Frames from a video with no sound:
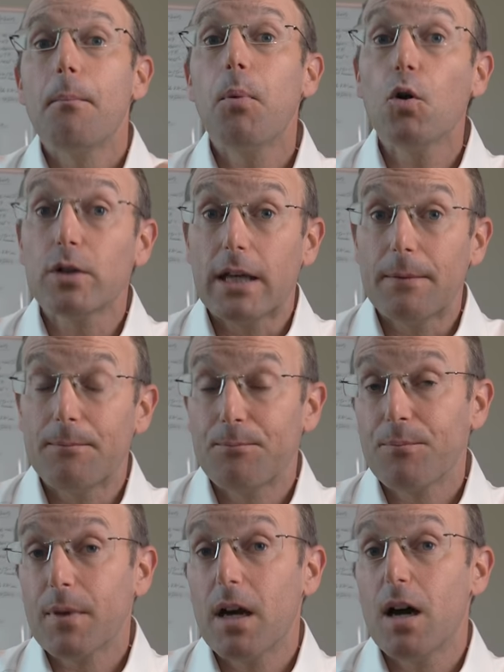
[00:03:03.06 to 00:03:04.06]
pulled it
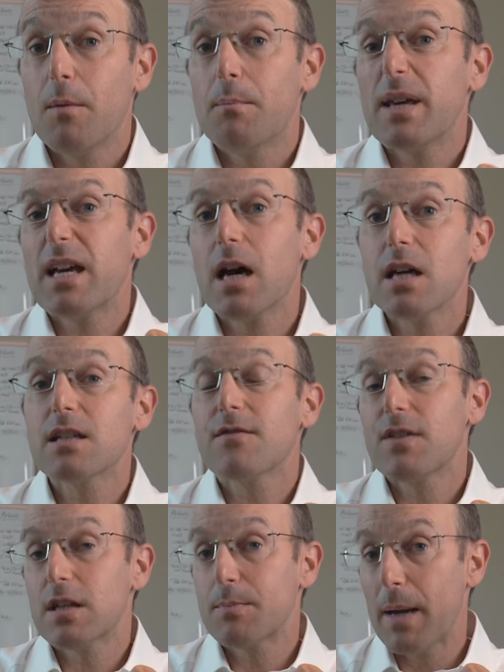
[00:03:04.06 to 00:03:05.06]
um, because of
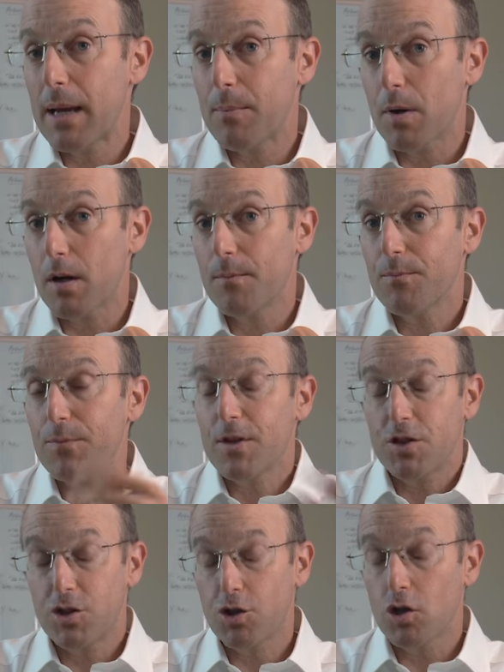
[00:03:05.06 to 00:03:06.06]
this paper,
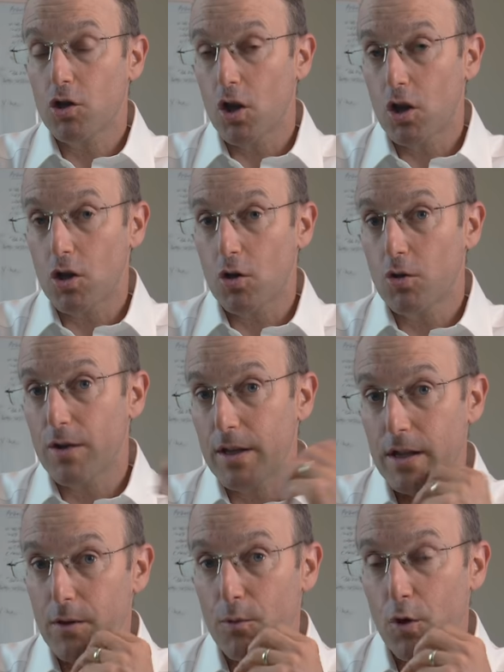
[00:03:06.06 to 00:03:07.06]
this journal article
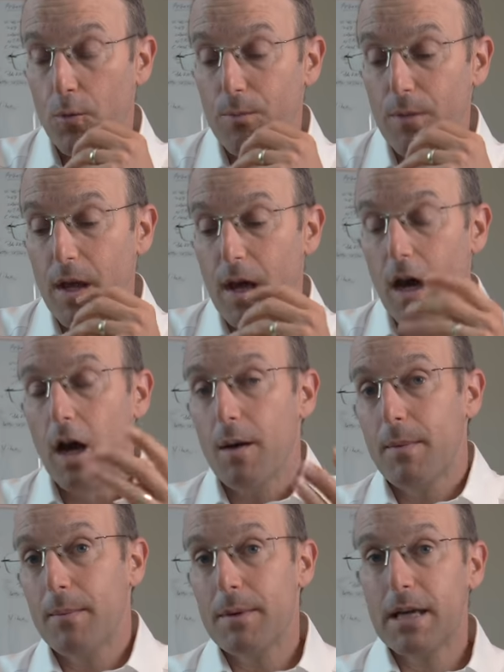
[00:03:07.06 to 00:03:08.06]
that they wrote,
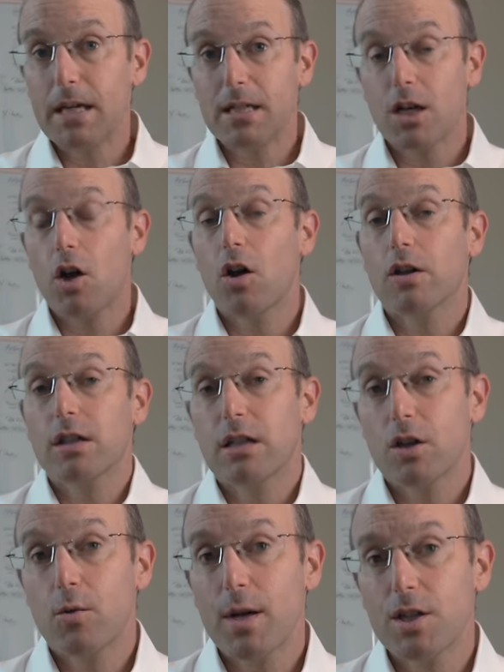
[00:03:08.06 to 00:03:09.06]
um, and because it called it
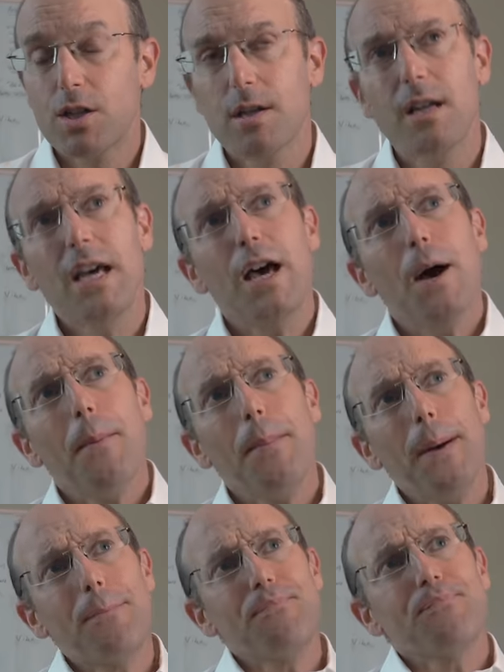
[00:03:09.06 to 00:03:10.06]
into question.
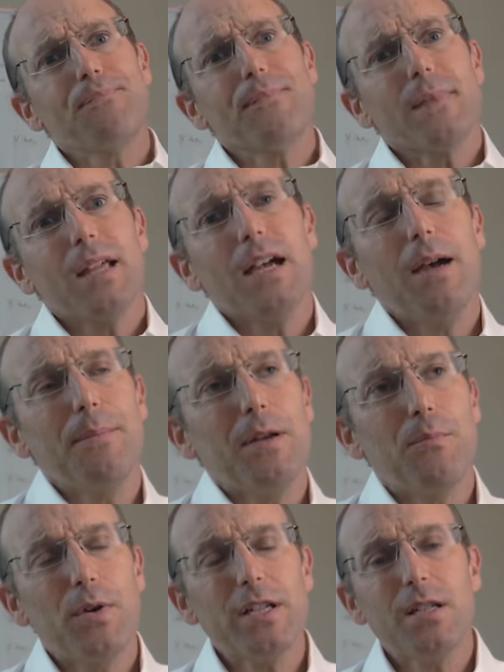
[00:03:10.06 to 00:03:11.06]
But I mean,
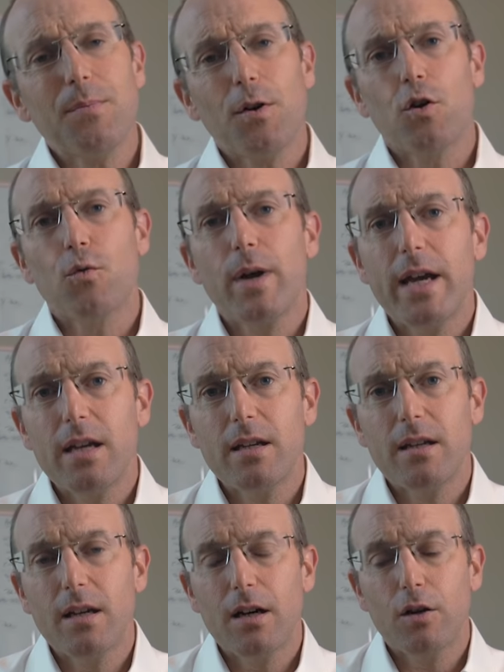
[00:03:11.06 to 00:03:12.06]
it brings up a great
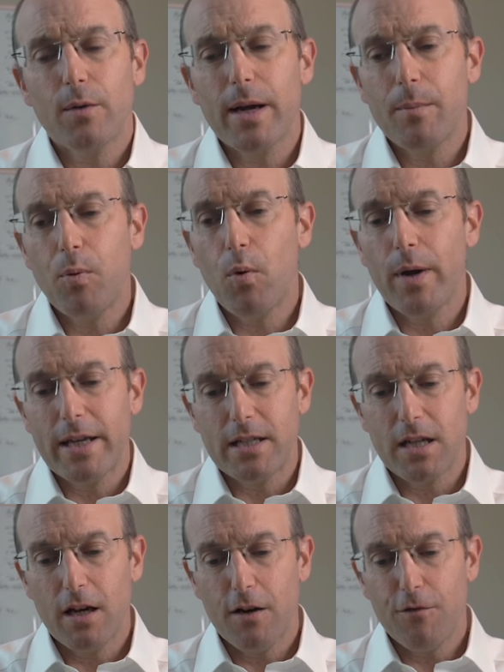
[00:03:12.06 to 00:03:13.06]
a great point
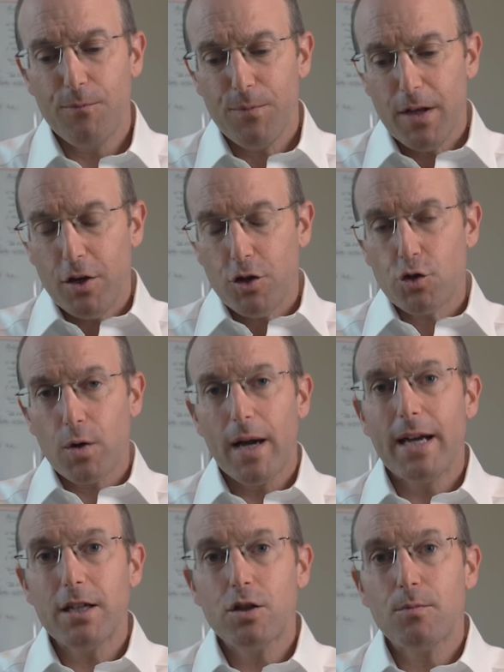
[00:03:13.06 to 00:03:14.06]
of
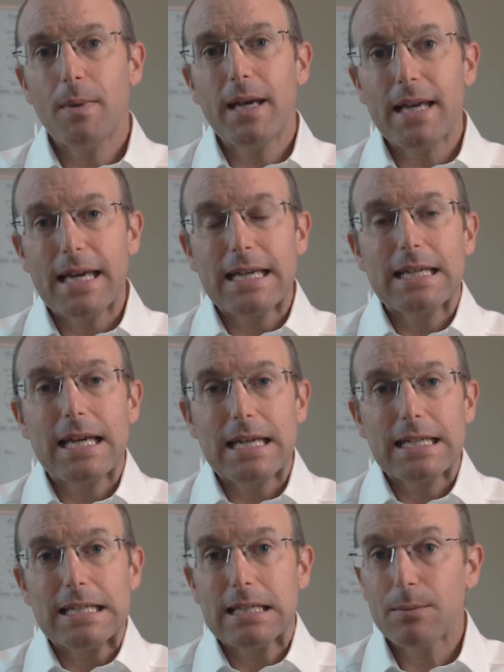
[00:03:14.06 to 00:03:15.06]
trying to make a, a
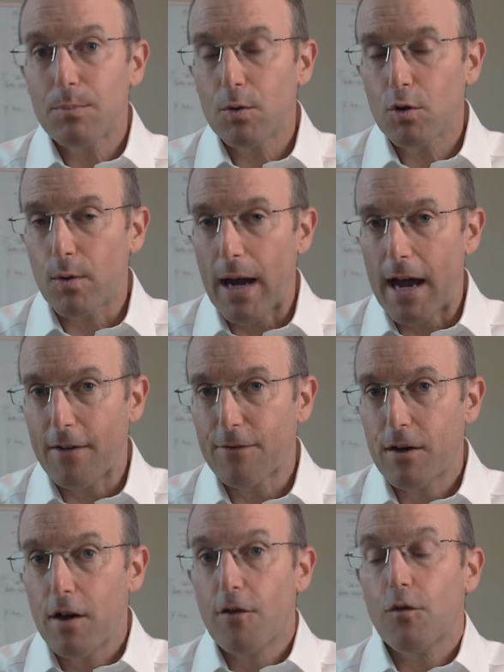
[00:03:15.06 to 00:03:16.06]
simple graph
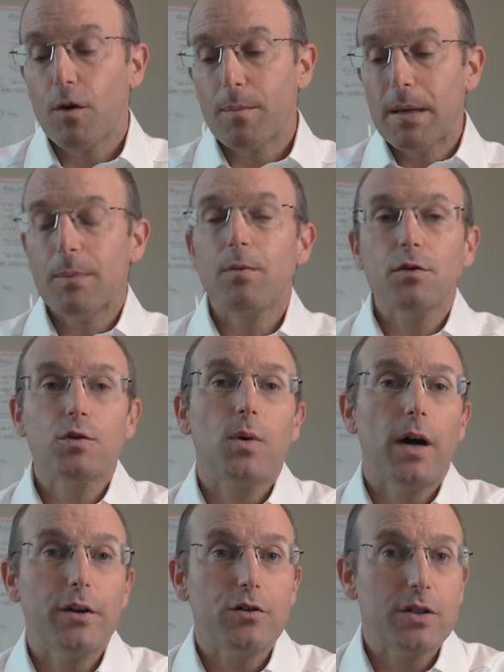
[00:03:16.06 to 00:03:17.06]
for people to
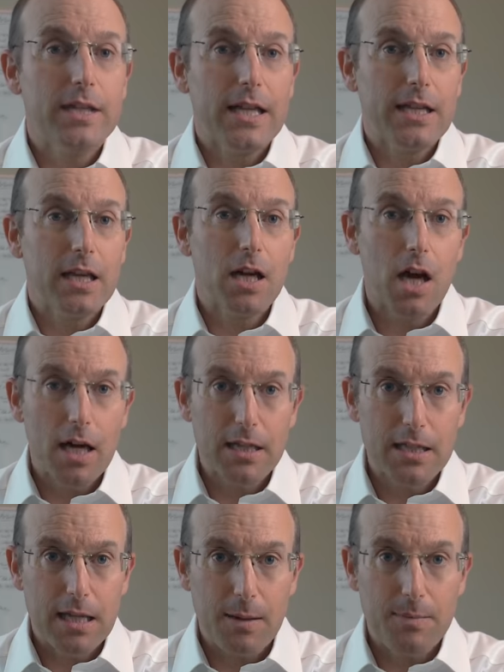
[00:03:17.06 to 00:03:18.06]
understand the
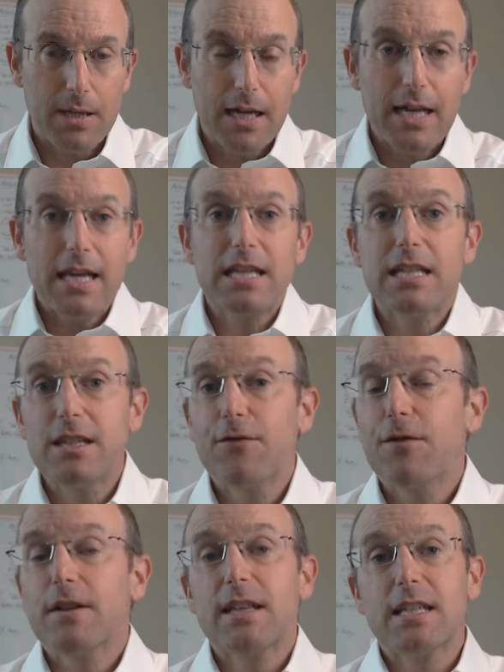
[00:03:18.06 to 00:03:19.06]
concept is
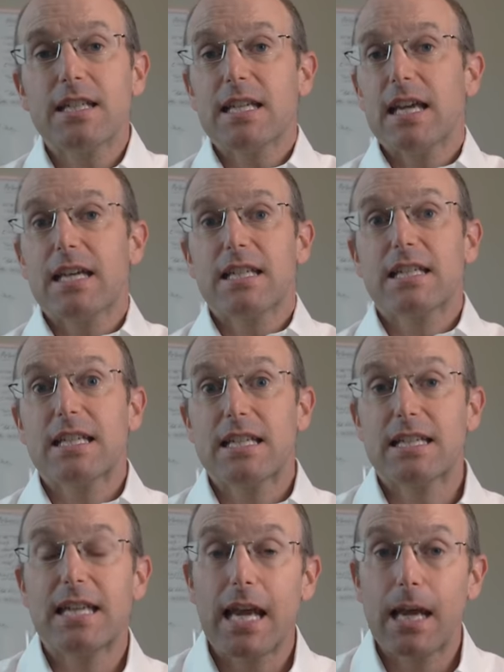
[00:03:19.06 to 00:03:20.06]
different than saying it's the
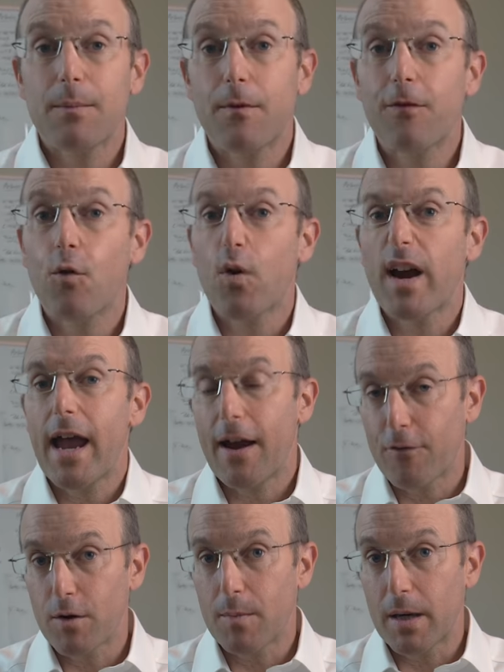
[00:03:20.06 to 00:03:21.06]
same for
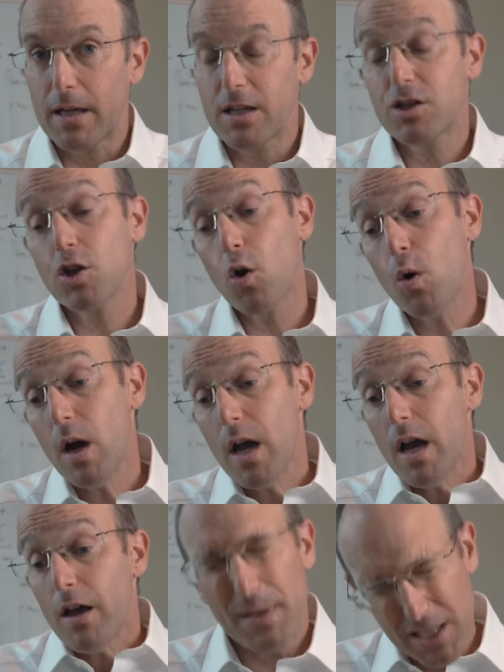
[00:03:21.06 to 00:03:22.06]
everybody. So
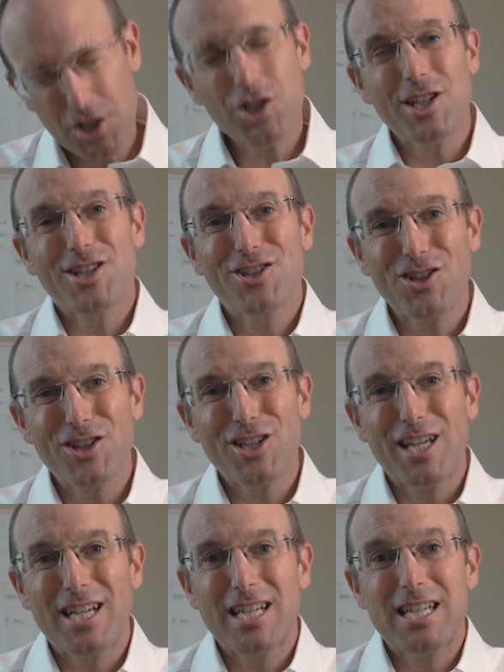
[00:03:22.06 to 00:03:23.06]
petition is
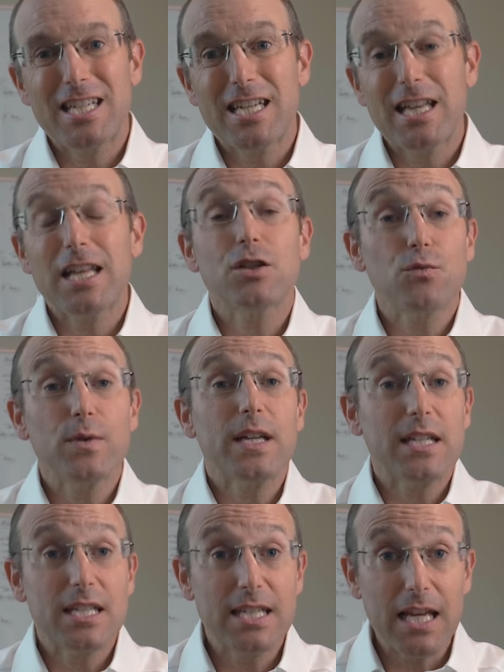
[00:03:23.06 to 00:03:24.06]
circulating to say, let's
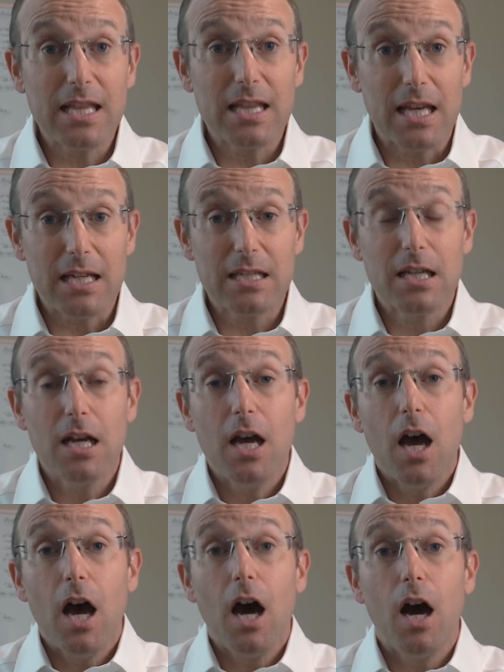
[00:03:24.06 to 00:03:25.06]
reinstate this
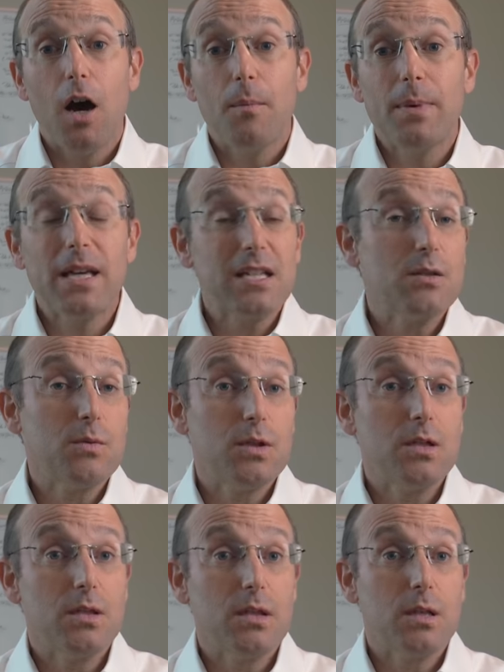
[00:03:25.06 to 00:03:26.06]
um, because it
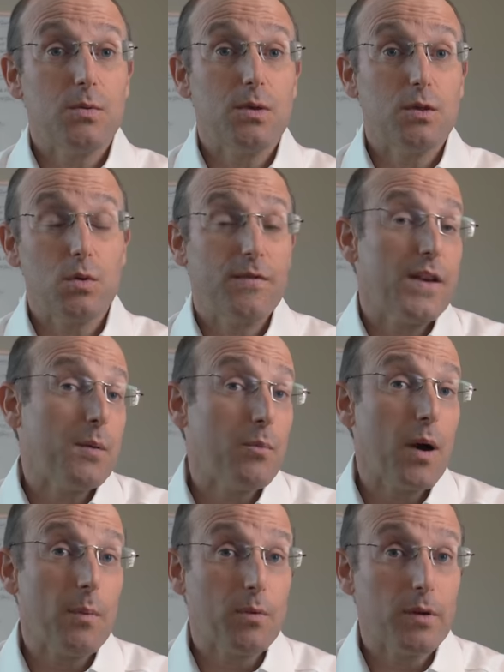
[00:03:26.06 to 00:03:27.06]
was, it was sort of
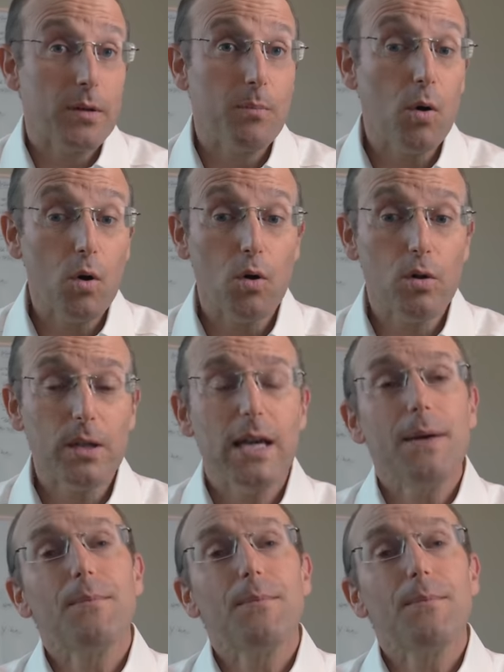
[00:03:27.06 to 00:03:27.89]
improperly pulled.